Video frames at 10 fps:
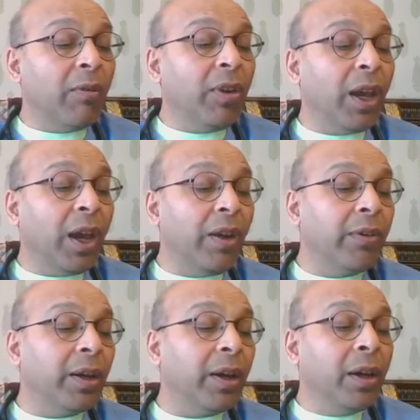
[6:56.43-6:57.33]
We have
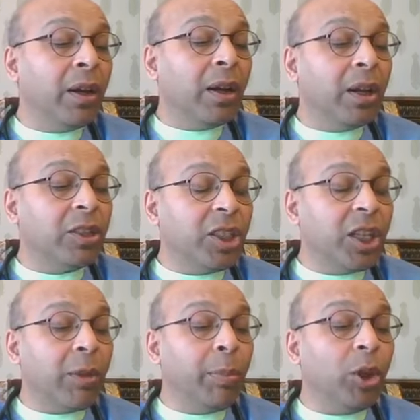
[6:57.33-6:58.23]
a
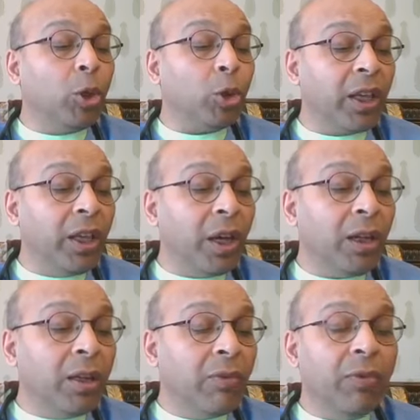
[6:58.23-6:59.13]
chickpea
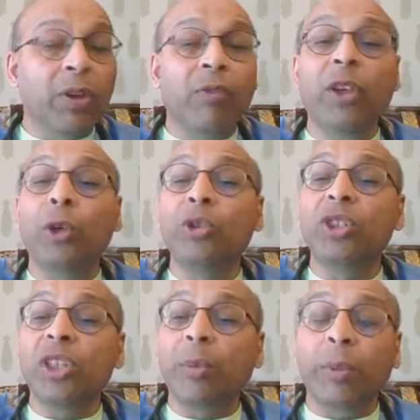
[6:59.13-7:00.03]
tortilla. We use
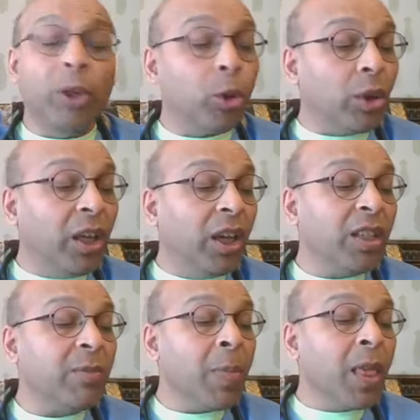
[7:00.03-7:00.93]
chickpea
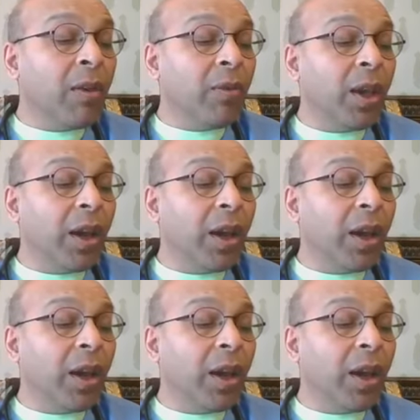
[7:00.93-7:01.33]
tortillas. We